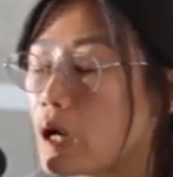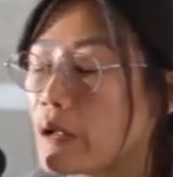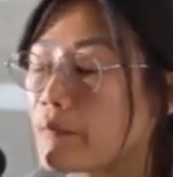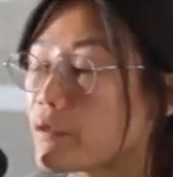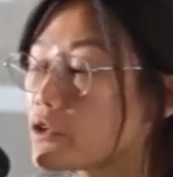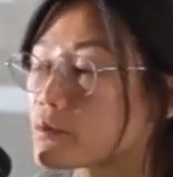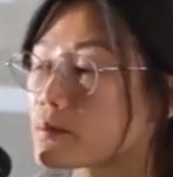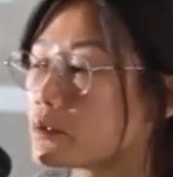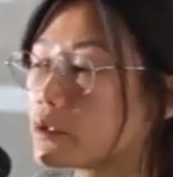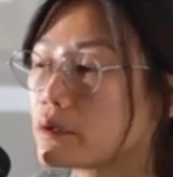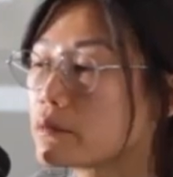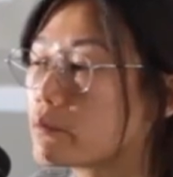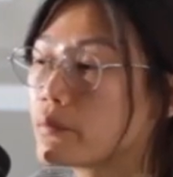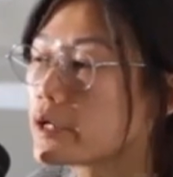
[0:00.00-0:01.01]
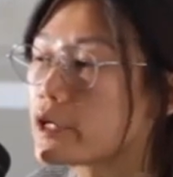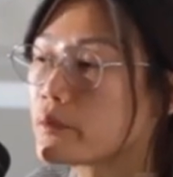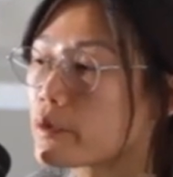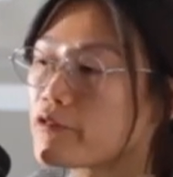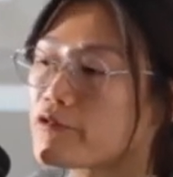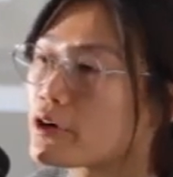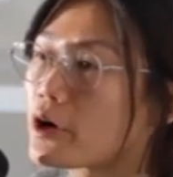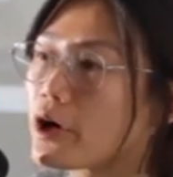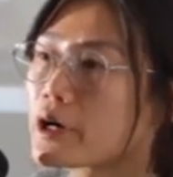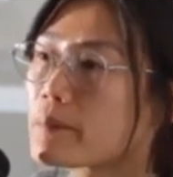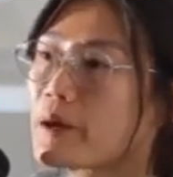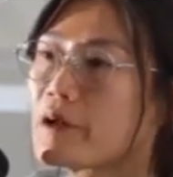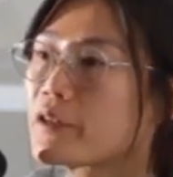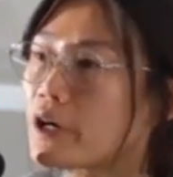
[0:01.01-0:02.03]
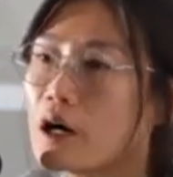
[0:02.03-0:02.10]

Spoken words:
at this point, we forgot about the